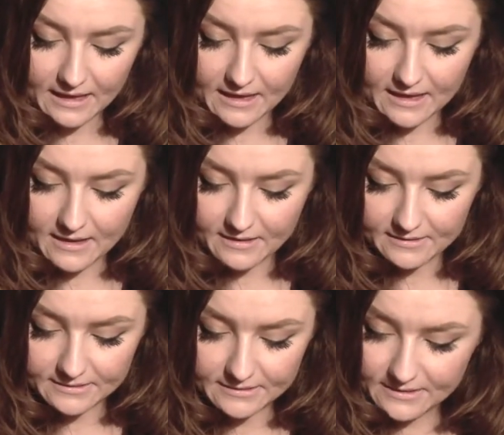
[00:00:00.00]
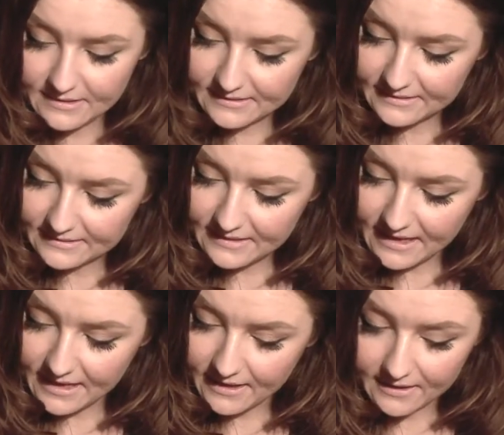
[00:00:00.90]
And this is
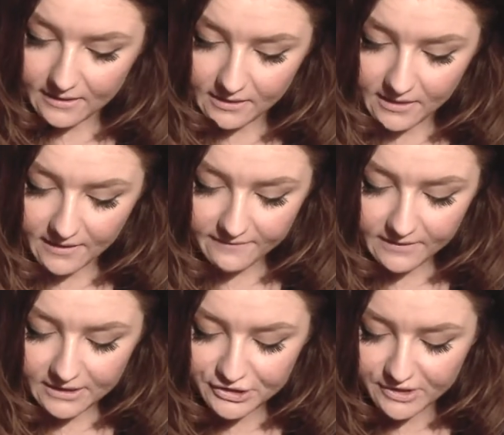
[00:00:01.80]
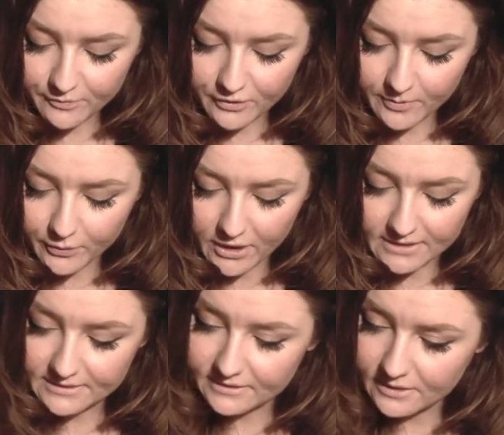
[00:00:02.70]
a lovely shimmery
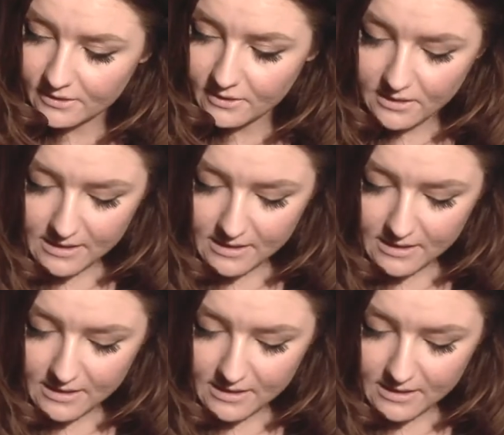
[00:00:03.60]
bronzer.